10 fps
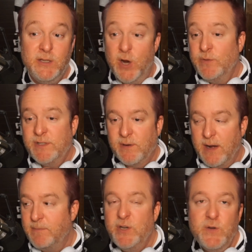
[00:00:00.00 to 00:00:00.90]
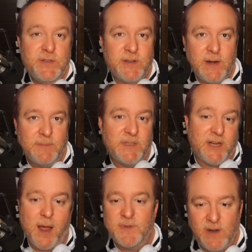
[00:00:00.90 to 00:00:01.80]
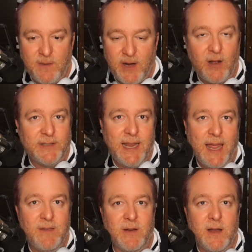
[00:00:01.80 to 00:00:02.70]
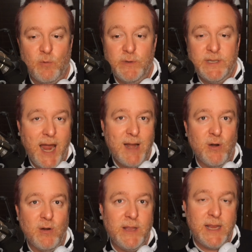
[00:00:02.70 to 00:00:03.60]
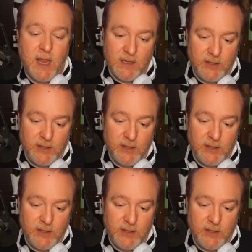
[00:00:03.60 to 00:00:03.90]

Don't stream. Do stream. Stop streaming altogether. Retire early.